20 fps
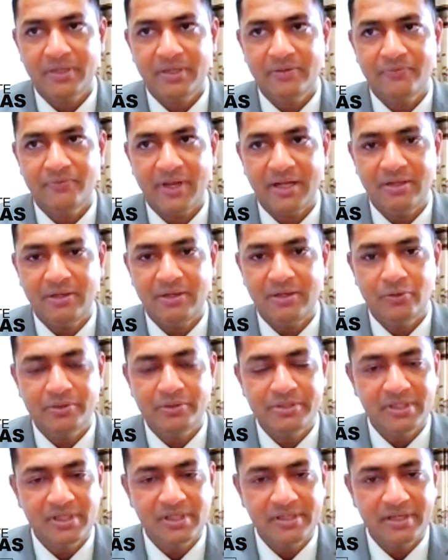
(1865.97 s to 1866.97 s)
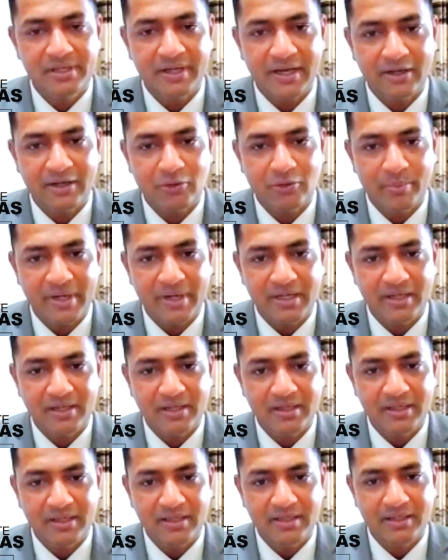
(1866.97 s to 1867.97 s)
In fact, your children
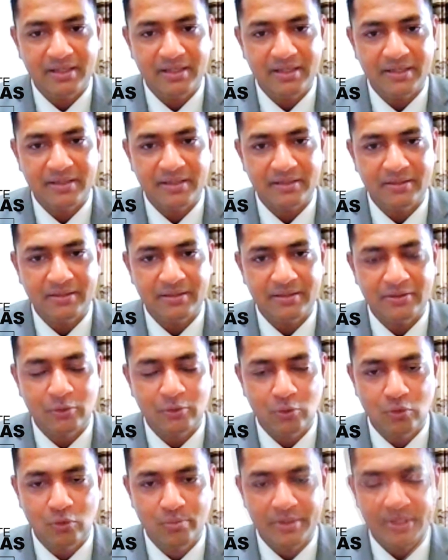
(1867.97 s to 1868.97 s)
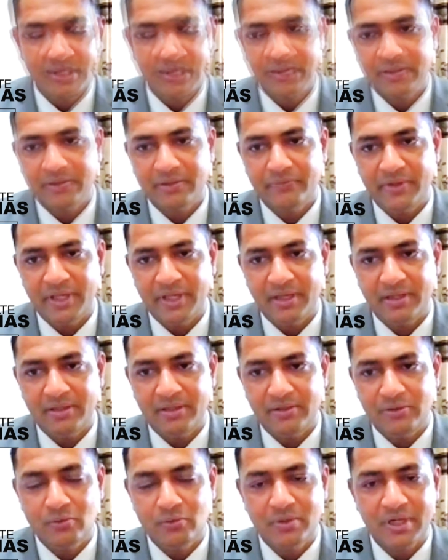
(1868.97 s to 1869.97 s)
automatically get groomed the way
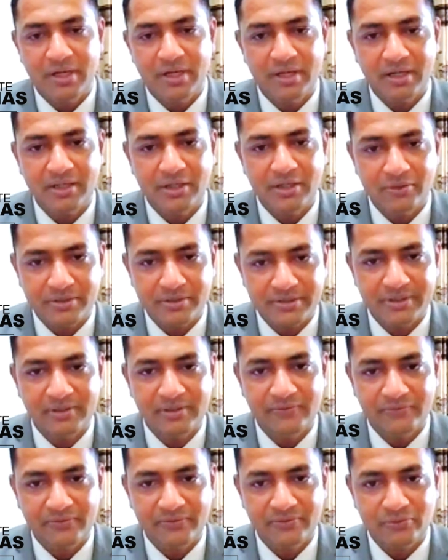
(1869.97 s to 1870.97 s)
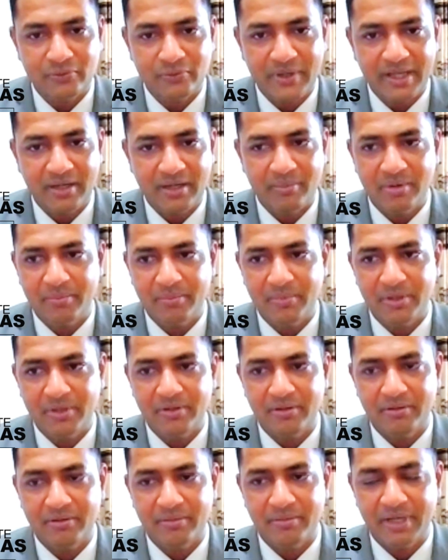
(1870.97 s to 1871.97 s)
you conduct yourself. So I
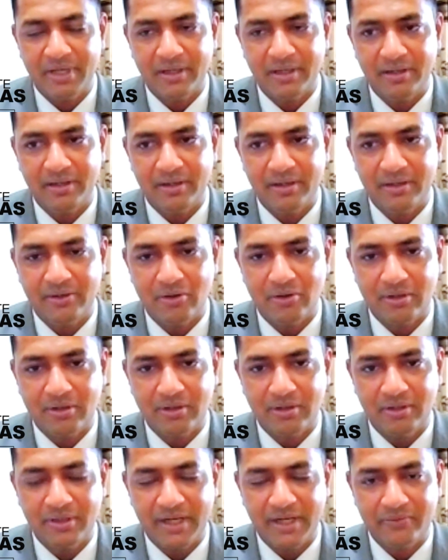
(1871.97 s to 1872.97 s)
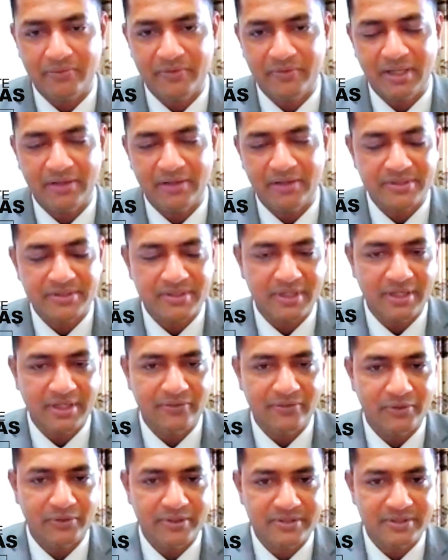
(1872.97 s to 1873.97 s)
remember my daughter that when I was
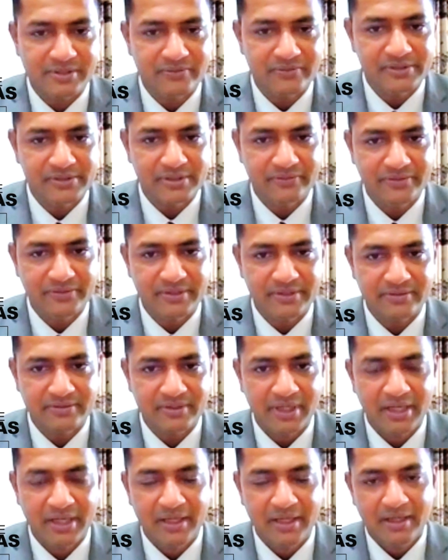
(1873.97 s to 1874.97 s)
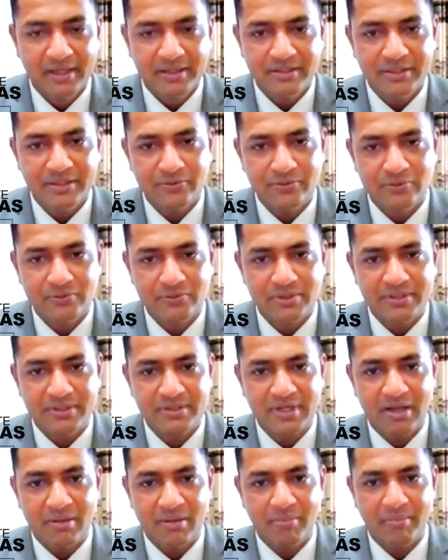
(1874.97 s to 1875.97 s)
studying for the civil services, she used to
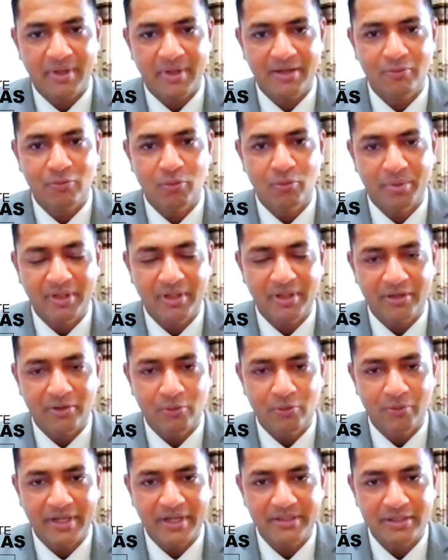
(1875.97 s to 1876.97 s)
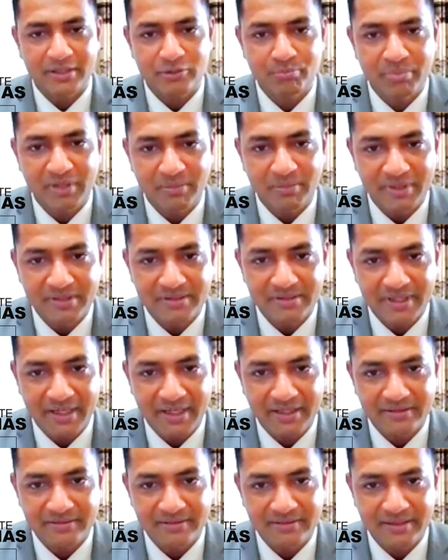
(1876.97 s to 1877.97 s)
just come and open the door and just peep inside
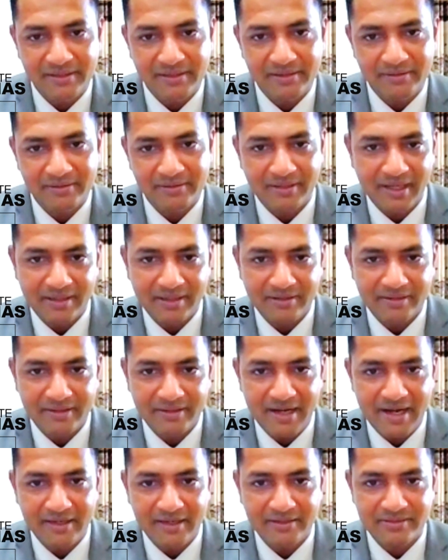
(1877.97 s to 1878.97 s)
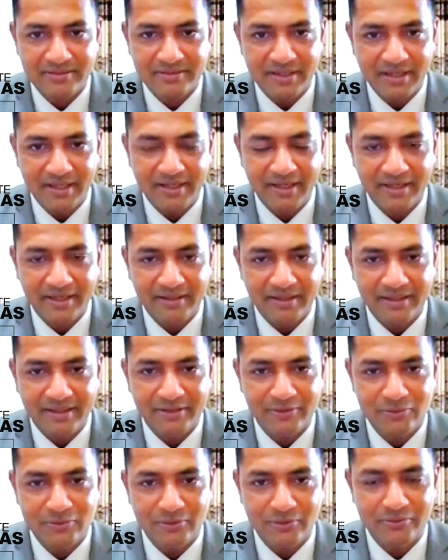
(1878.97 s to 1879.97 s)
and see that her dad is studying, and then
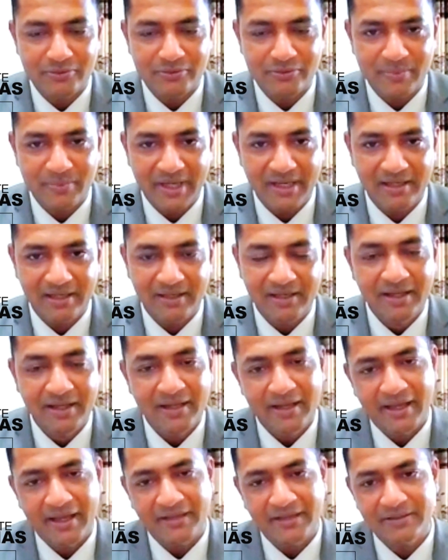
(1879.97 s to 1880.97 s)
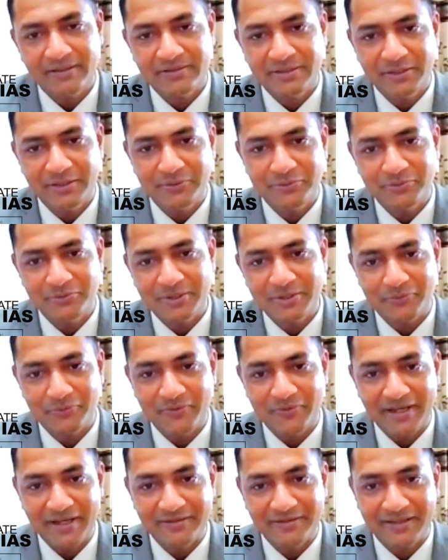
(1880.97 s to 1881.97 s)
used to give a smile, and just she used to just
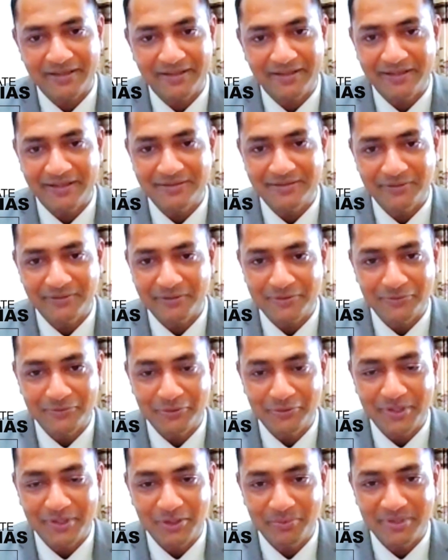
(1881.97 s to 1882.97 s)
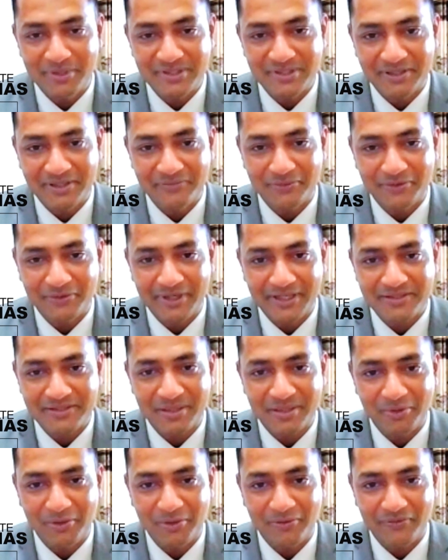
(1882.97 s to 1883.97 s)
vanish, and then she was nowhere to be seen for the next
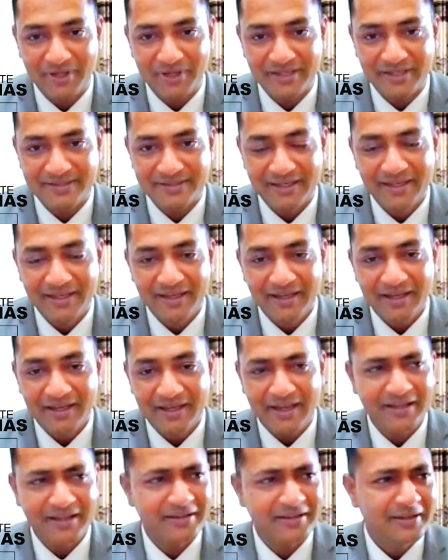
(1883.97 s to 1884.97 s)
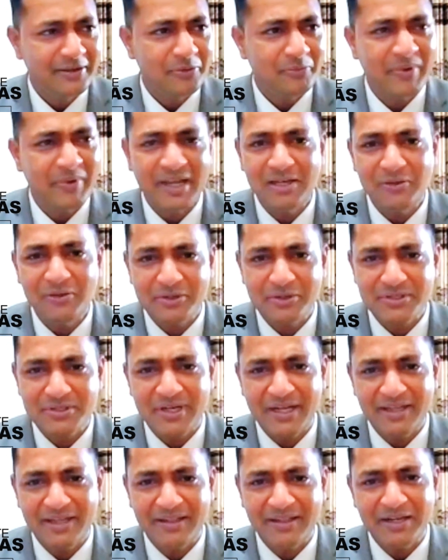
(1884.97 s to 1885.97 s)
couple of hours. And while you are
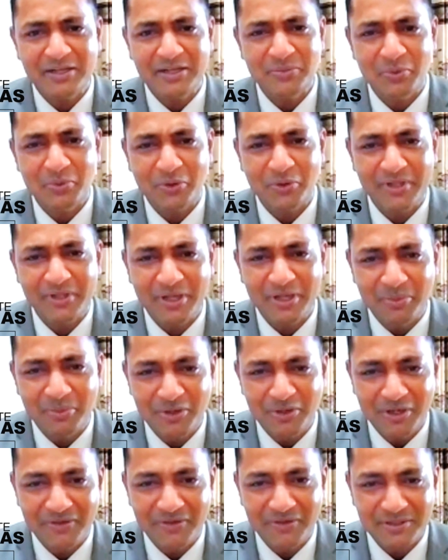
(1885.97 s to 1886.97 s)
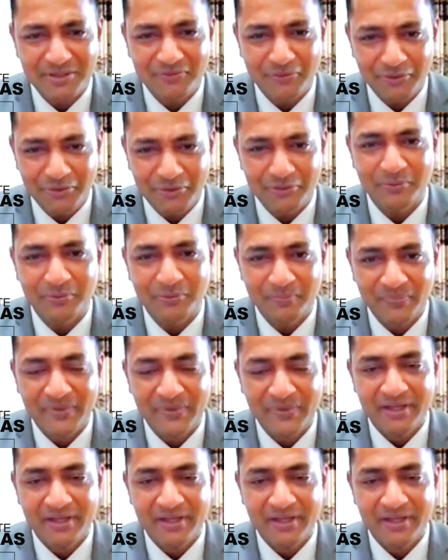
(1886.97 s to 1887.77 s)
studying, that is more than a motivation for you.